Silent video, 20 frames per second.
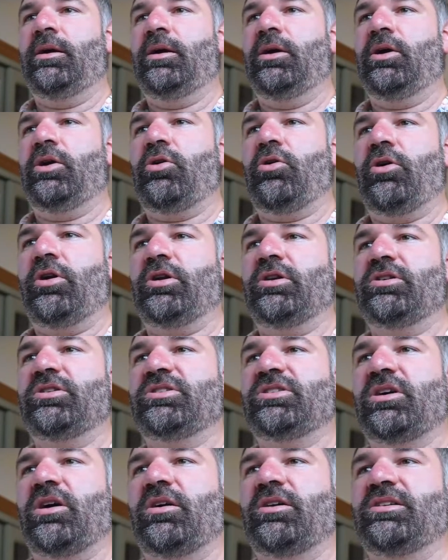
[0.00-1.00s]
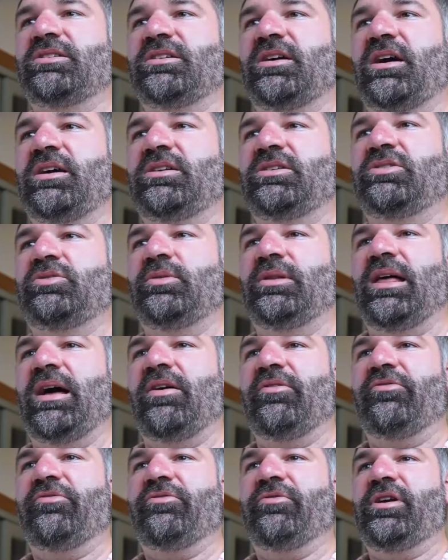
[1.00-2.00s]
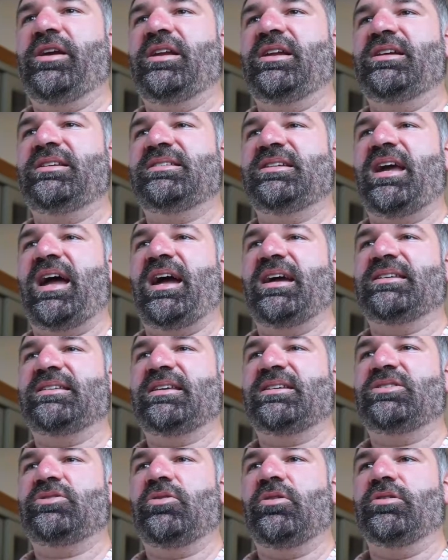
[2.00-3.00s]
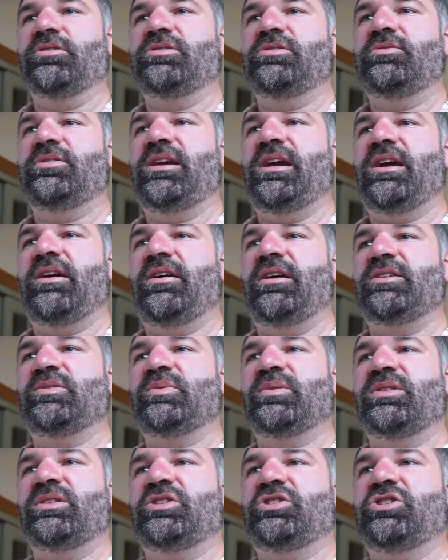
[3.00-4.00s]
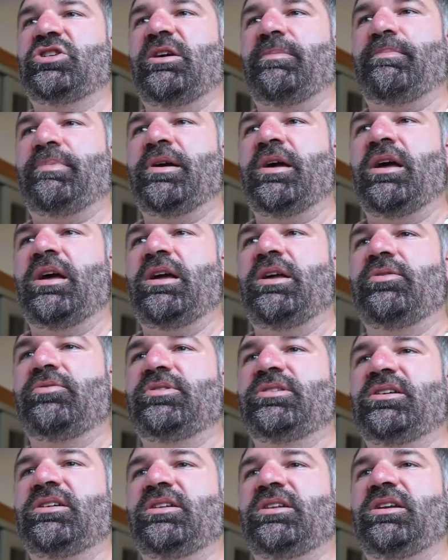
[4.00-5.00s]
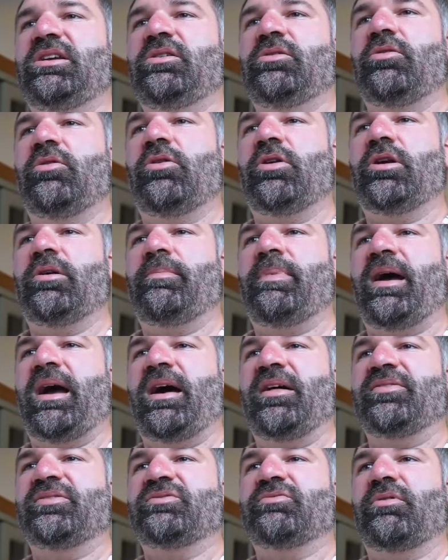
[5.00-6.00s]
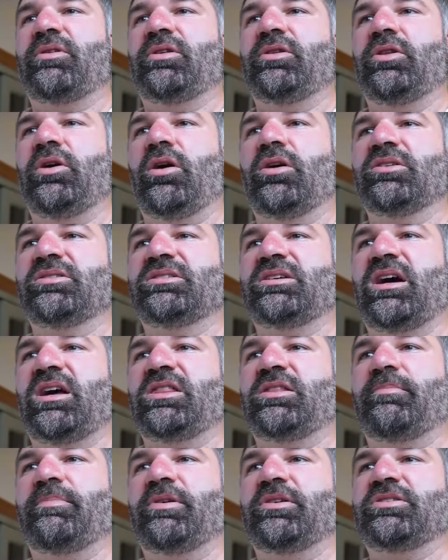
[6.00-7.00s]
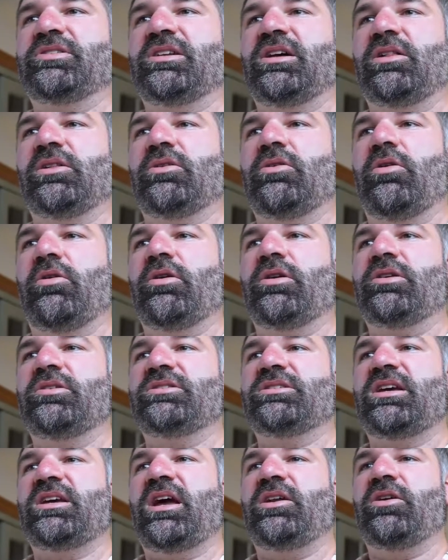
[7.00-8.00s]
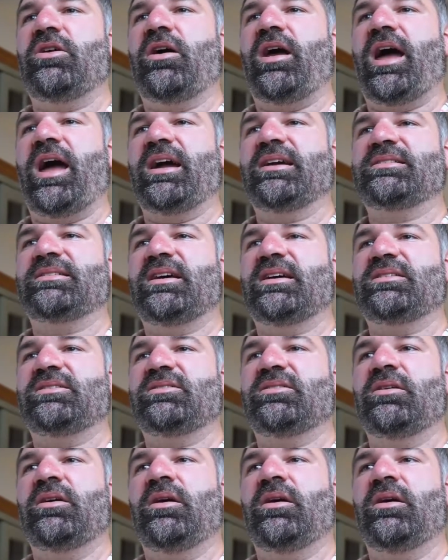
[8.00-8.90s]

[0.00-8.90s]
Corridors are designed to allow free and easy access to all duty areas within the ship. Utility corridor paths run alongside the personnel corridors and are accessed